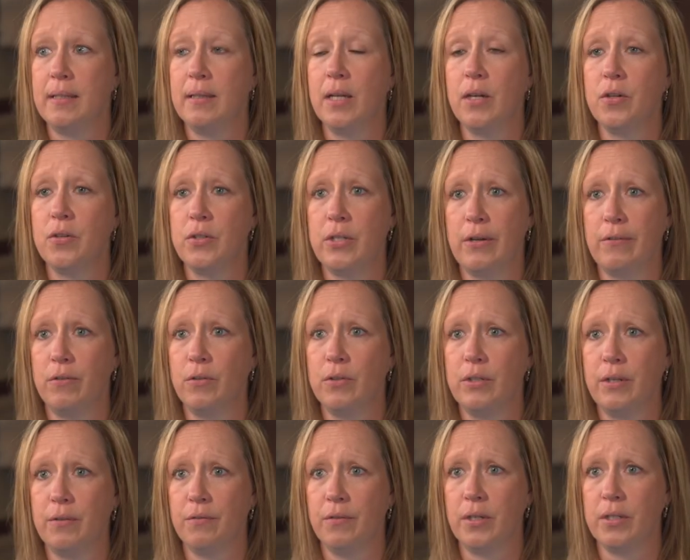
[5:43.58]
there are several
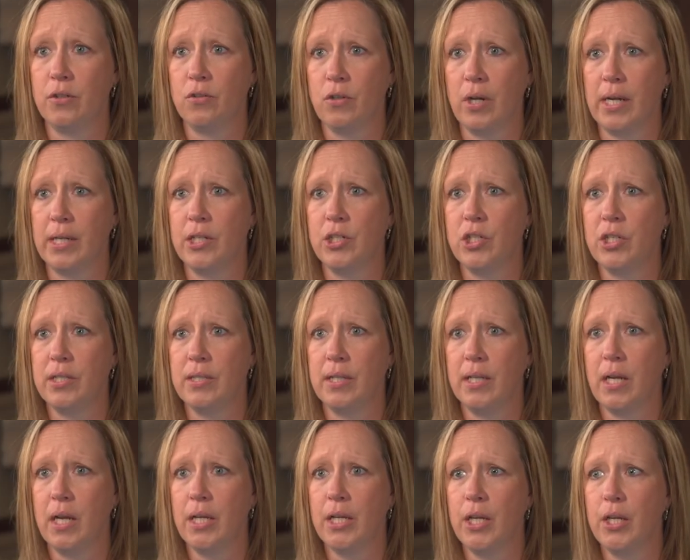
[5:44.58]
different strategies that
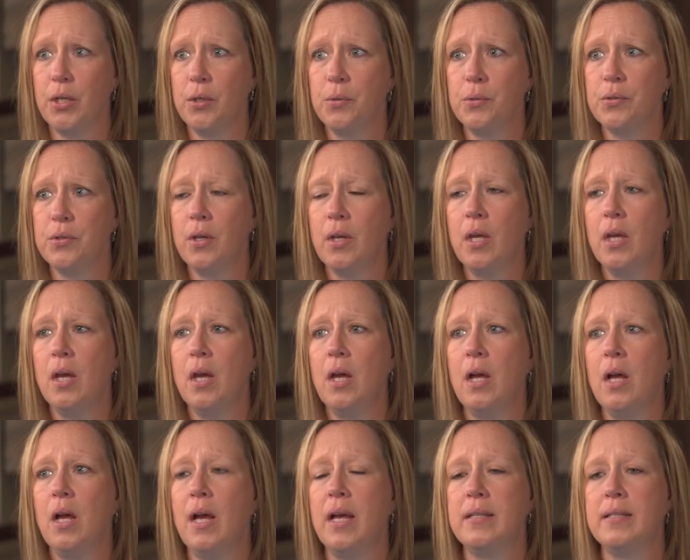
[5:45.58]
I use.
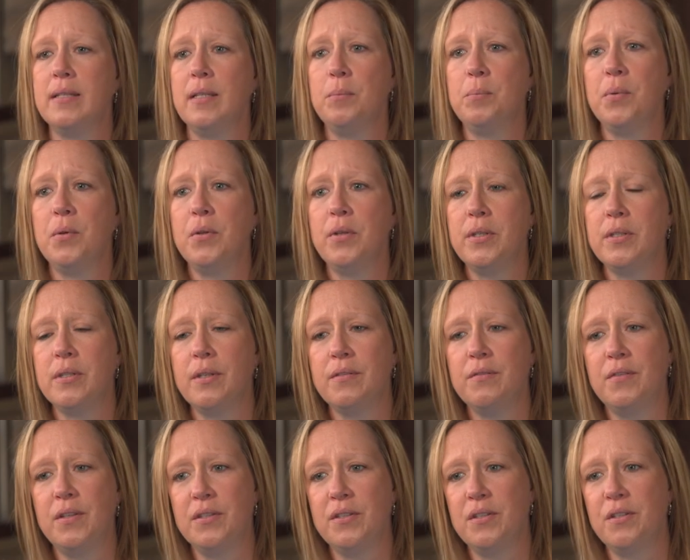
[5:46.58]
As simple as a
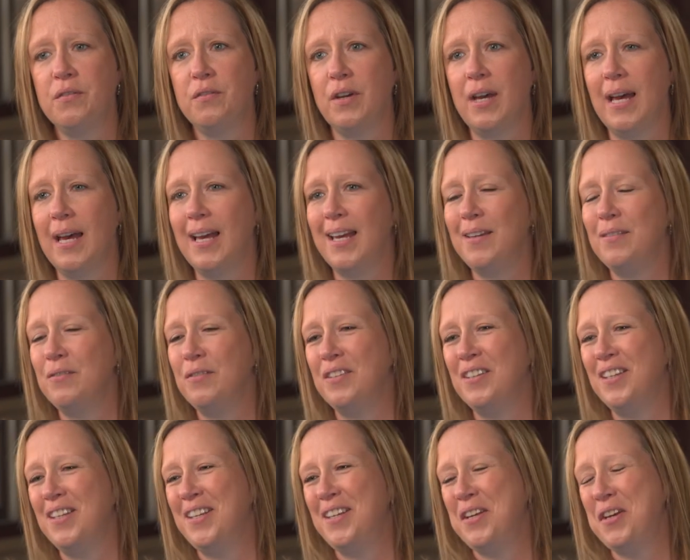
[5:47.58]
fist of five,
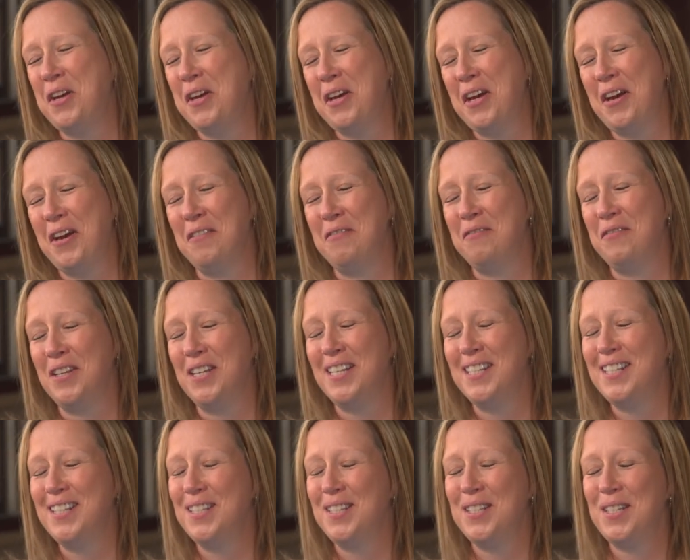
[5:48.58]
a
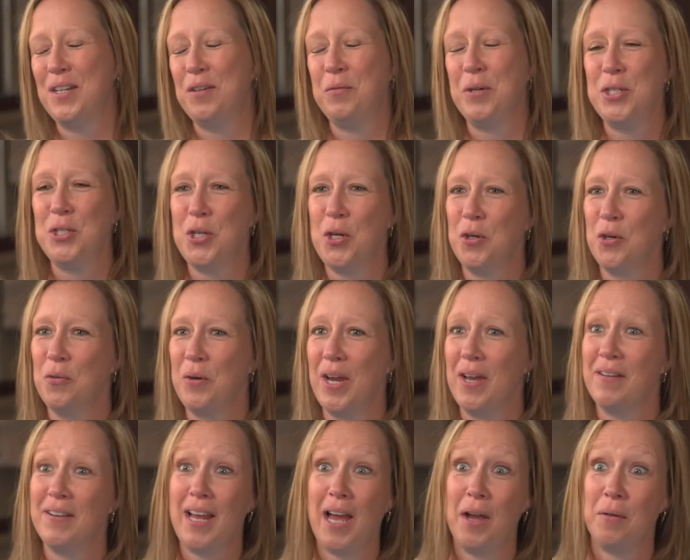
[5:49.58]
fist, we joke
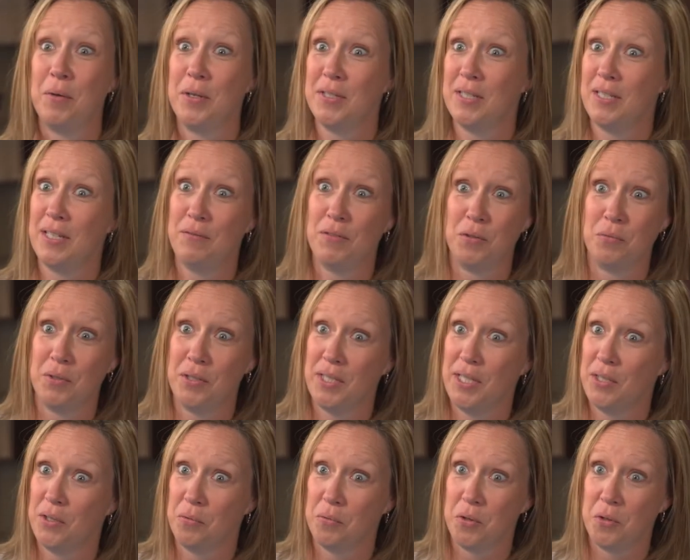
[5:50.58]
around, I wasn't even really
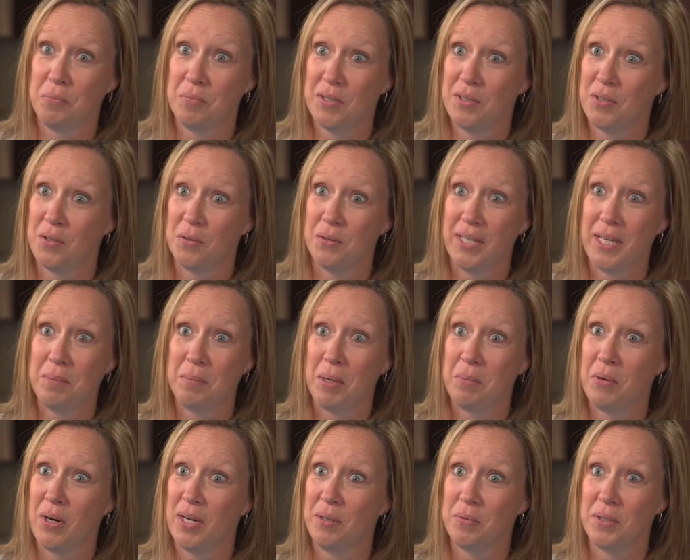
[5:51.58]
in the room, Miss Olandt. my
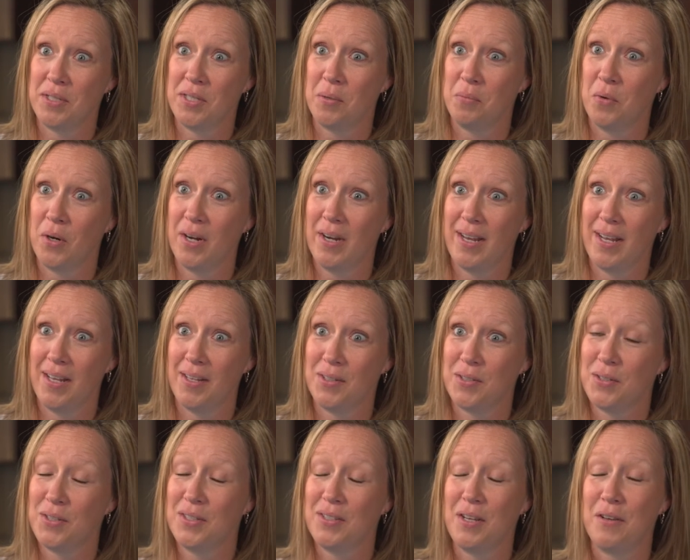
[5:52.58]
brain was somewhere
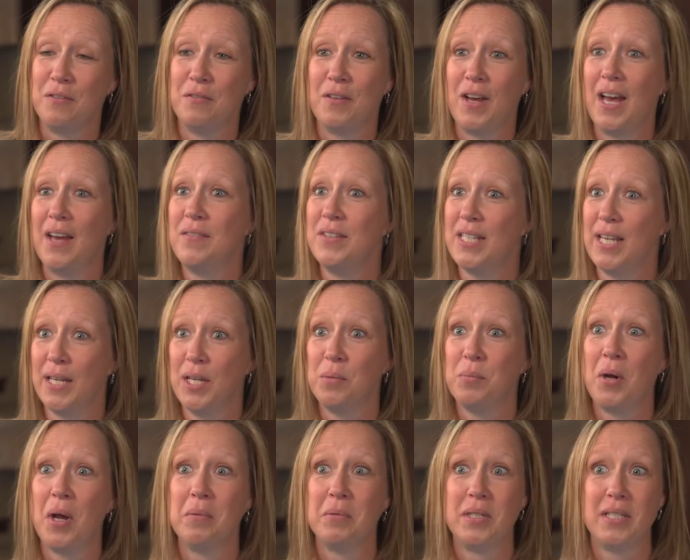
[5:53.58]
else. A five is I could
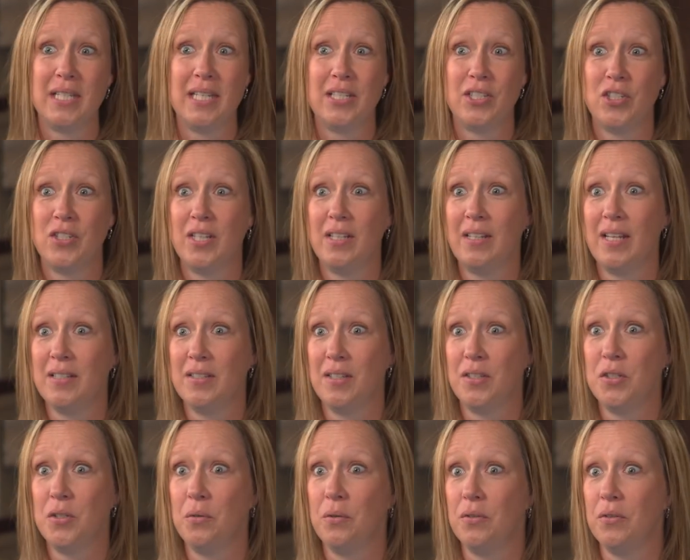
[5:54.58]
probably teach the lesson
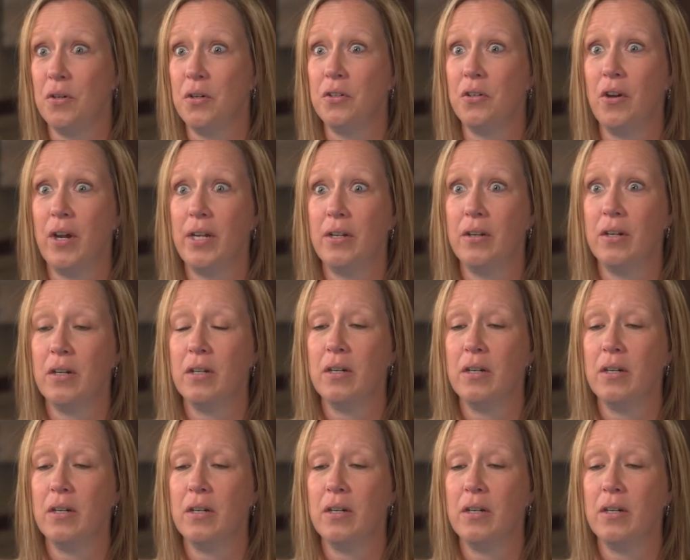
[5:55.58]
to a third grader.